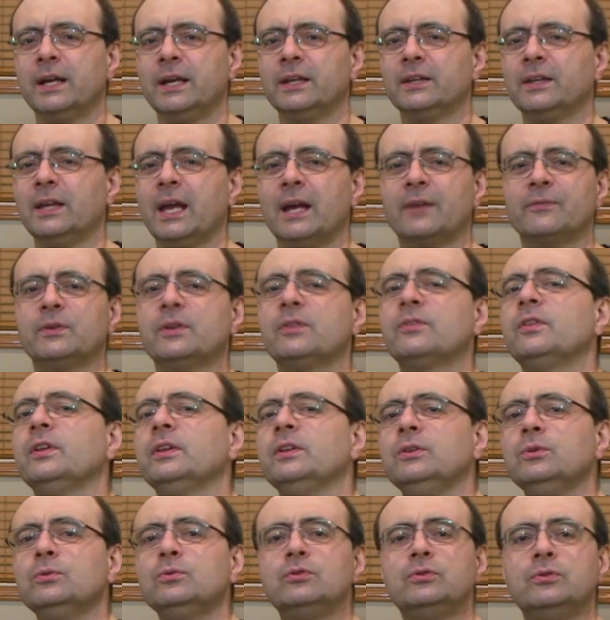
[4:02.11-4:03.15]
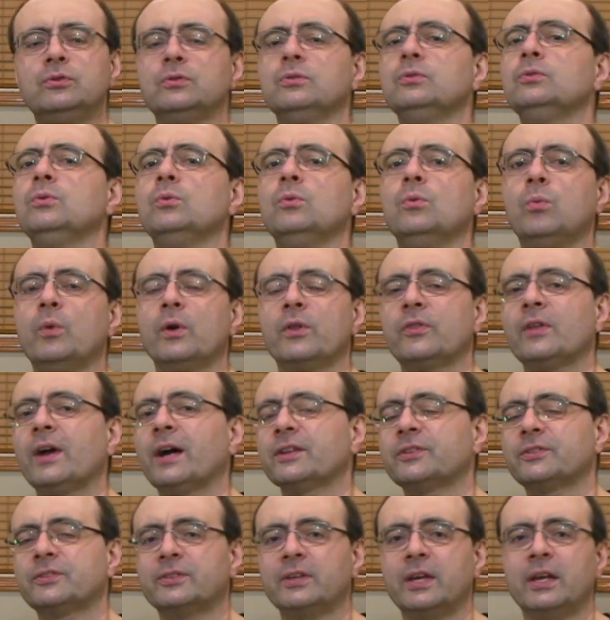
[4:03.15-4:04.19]
Everything you do with
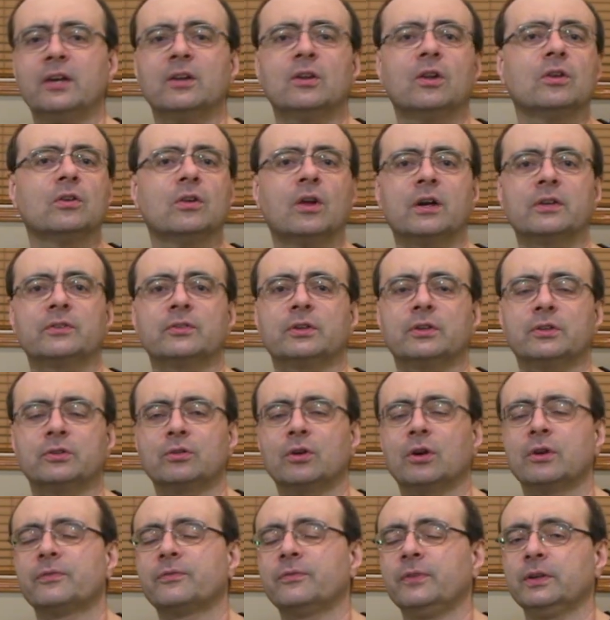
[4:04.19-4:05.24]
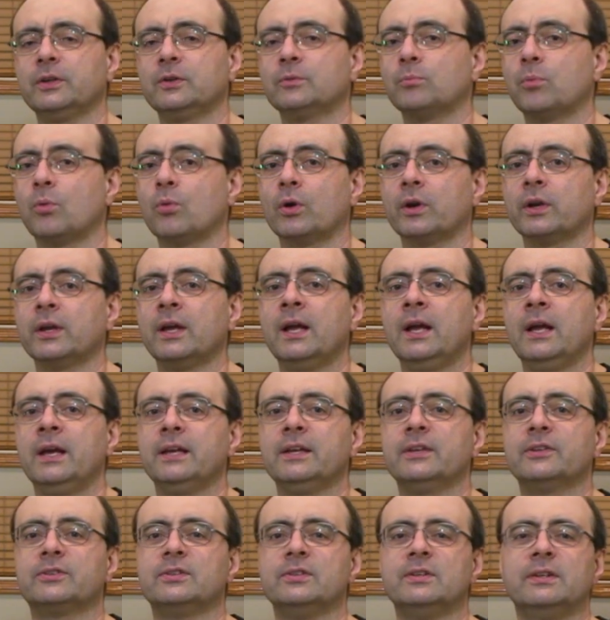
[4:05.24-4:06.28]
that scale along the guitar fingerboard
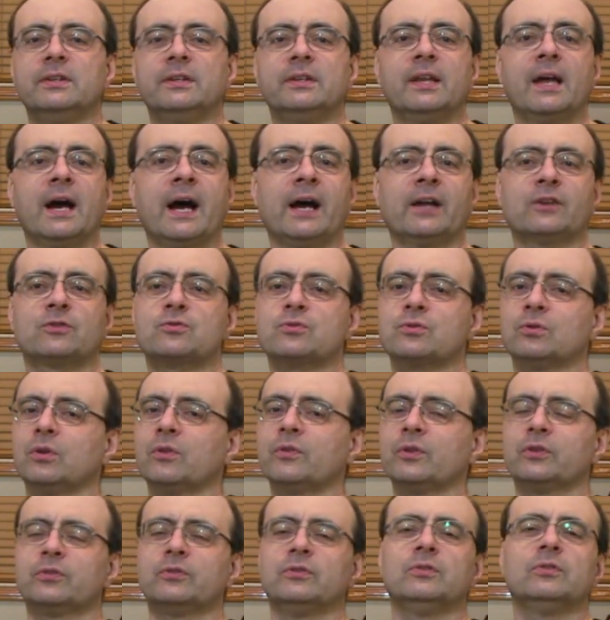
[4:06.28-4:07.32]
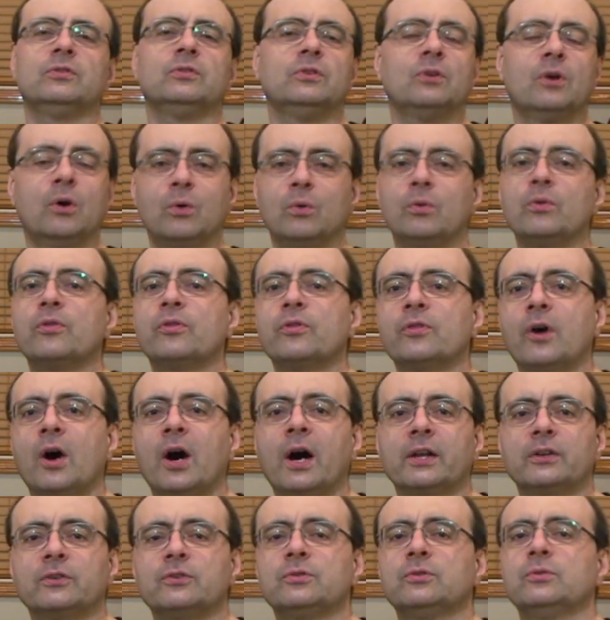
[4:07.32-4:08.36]
is natural. There's no
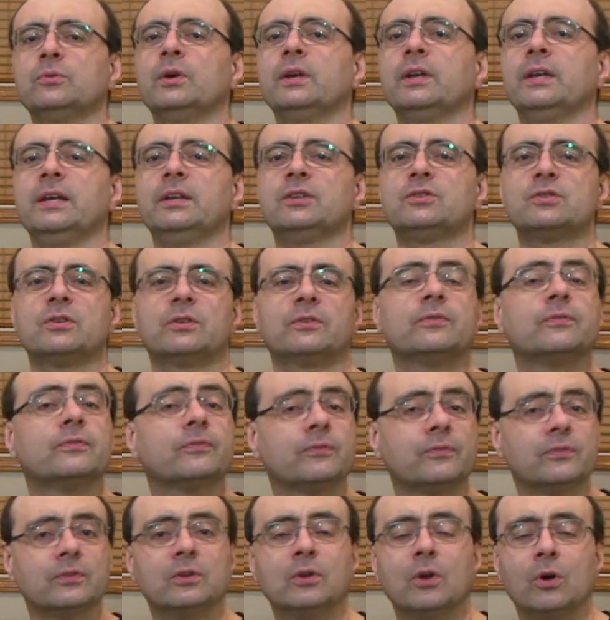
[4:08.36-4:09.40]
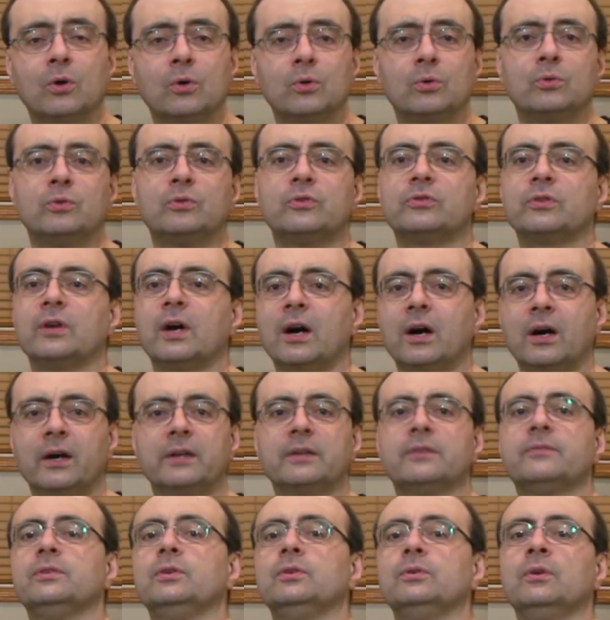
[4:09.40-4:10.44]
thought to it. It just flows out
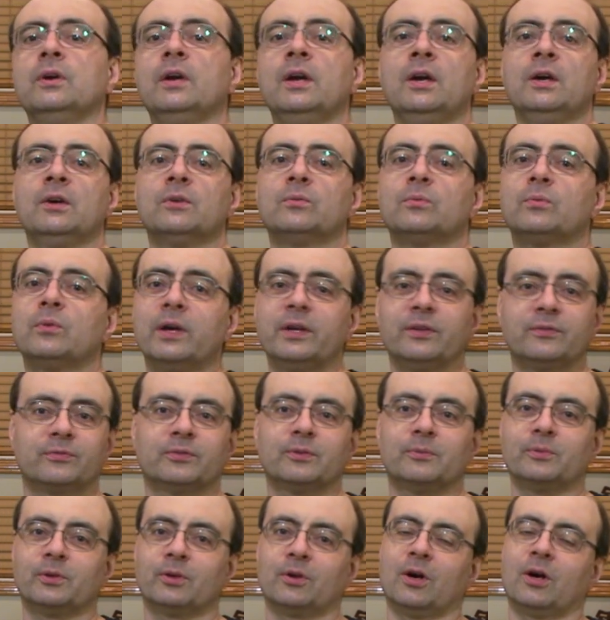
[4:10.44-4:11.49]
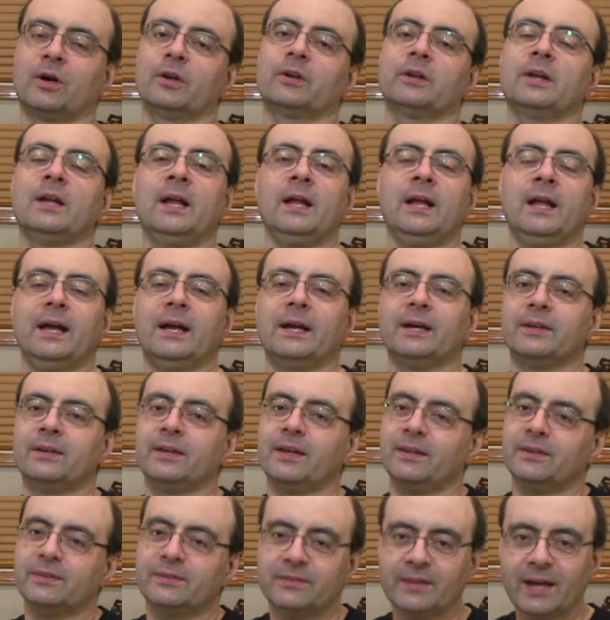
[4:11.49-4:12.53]
of you right from your heart, and
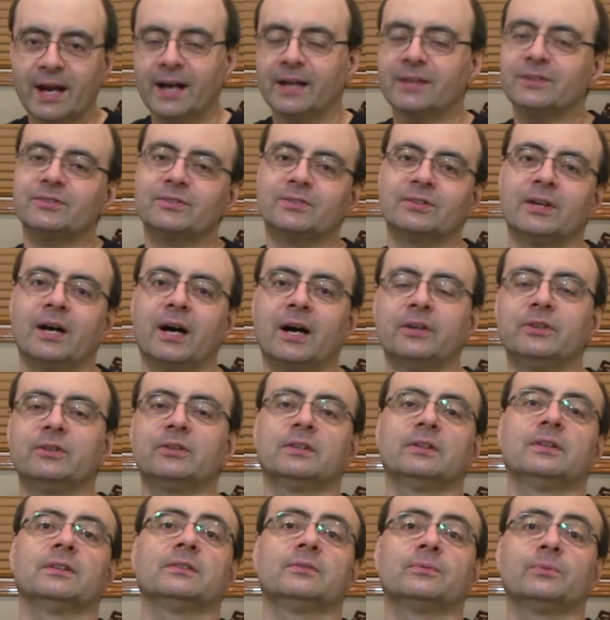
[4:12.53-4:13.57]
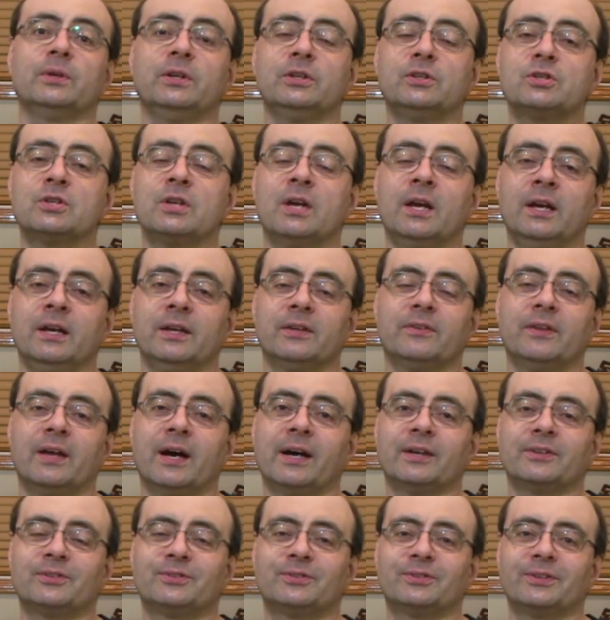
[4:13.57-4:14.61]
that's how you're going to reach
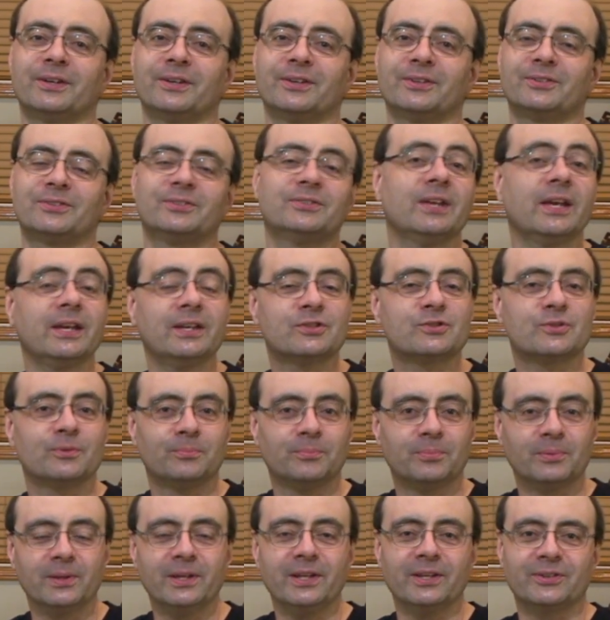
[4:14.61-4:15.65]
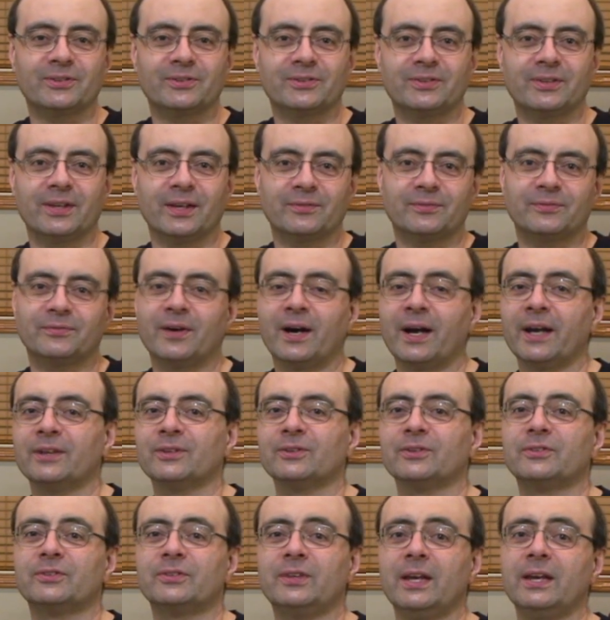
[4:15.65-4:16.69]
that stage of bliss, that
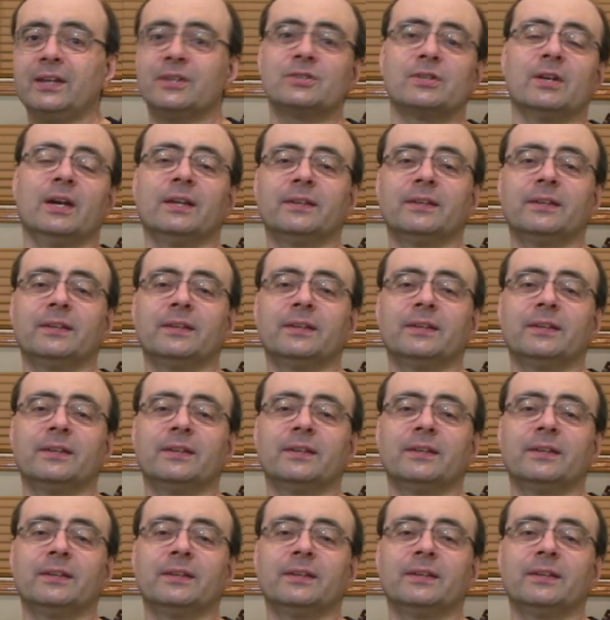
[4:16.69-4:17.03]
final stage.